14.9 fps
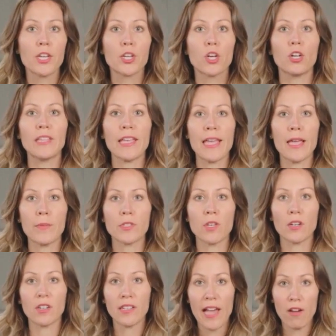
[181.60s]
called
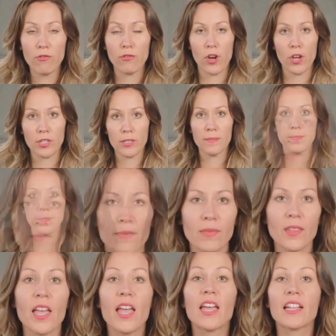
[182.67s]
Amazon CloudFront.
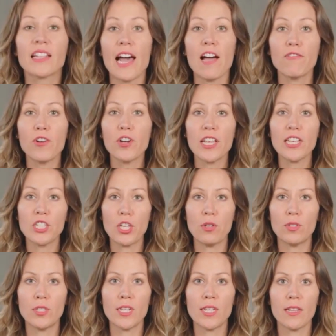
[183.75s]
CloudFront is
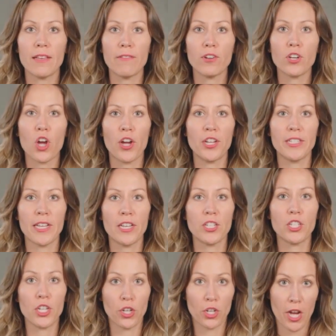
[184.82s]
used to deliver content
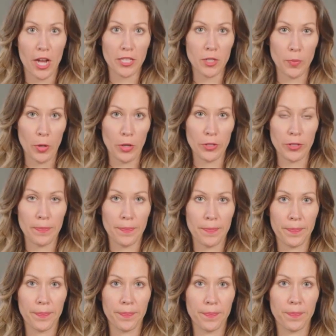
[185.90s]
to your customers.
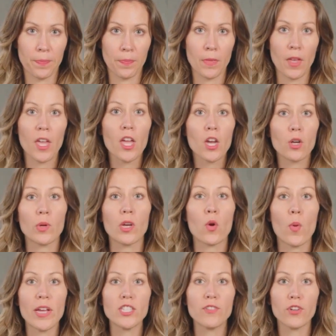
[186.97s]

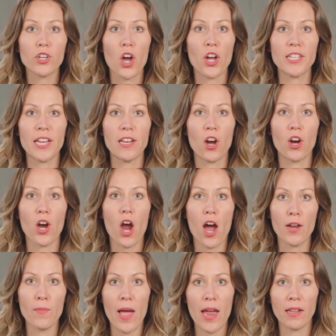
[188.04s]
Requests for content are
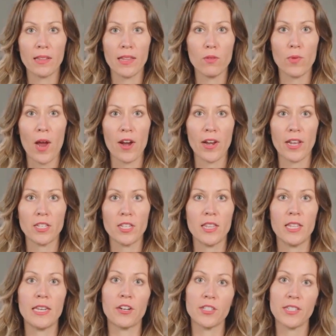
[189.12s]
automatically routed to the
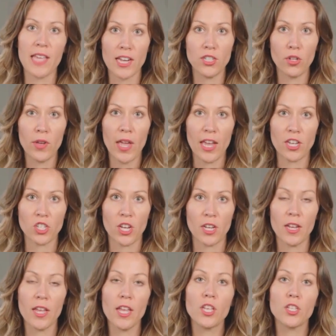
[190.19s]
nearest edge
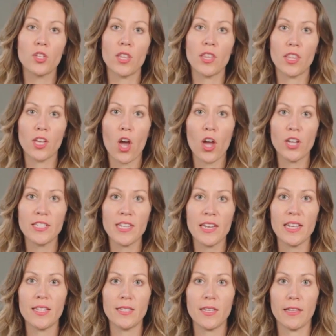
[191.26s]
location so that the content
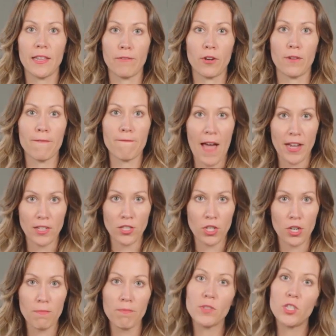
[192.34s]
is delivered
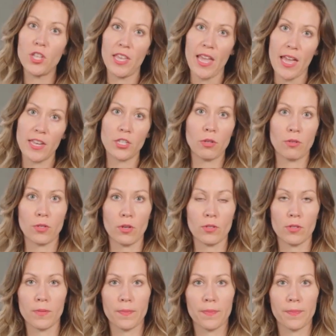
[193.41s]
faster to the end users.